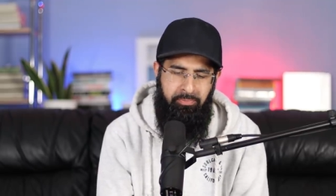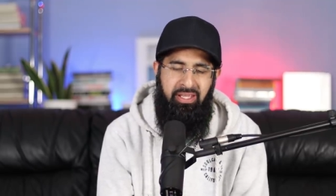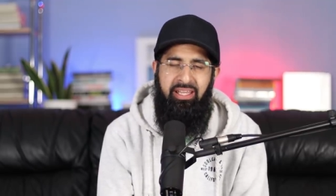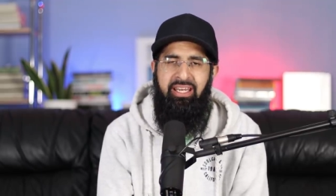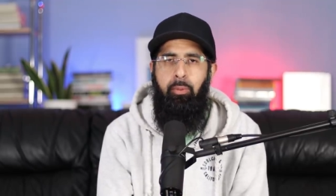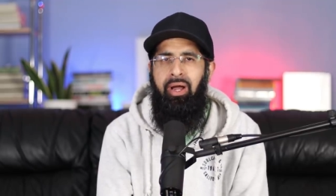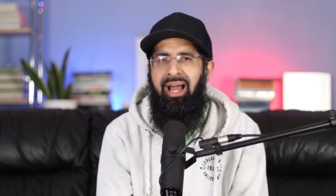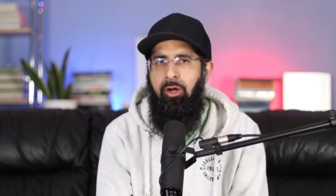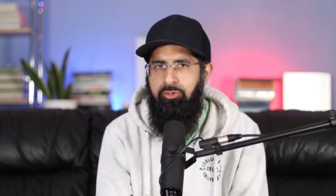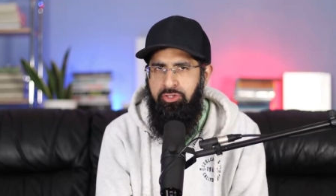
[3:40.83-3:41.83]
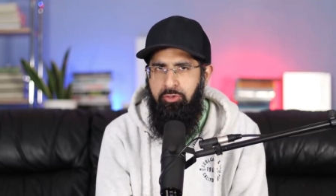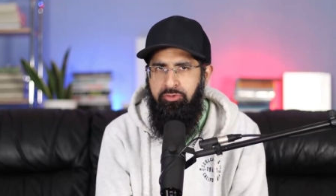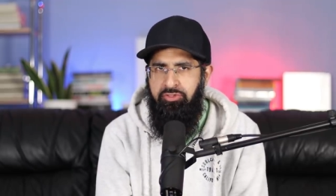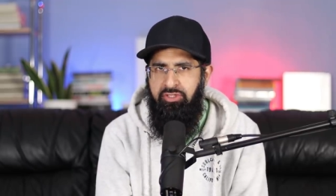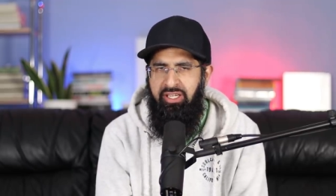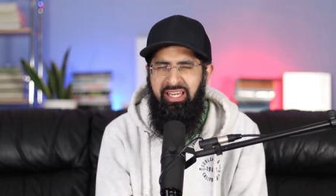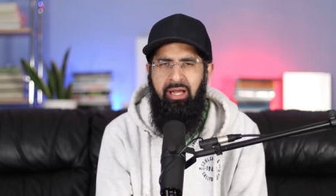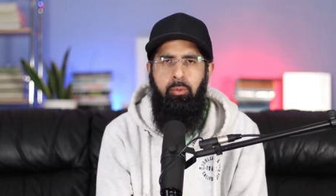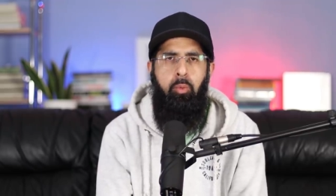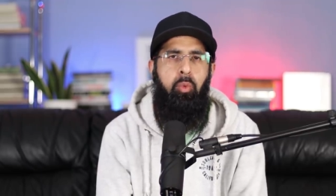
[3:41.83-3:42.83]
Be it in our households, in our